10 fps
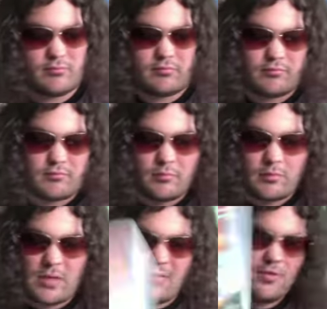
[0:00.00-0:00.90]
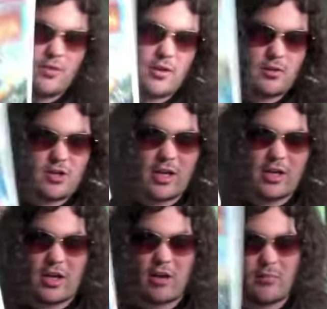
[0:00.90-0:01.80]
If you haven't seen it, check it
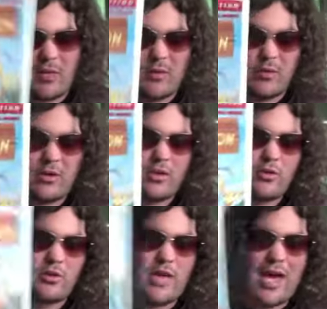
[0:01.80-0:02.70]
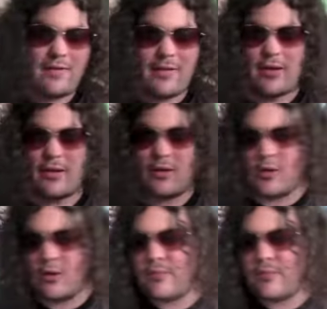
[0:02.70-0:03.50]
out. Maybe you'll get a good laugh at it. You know.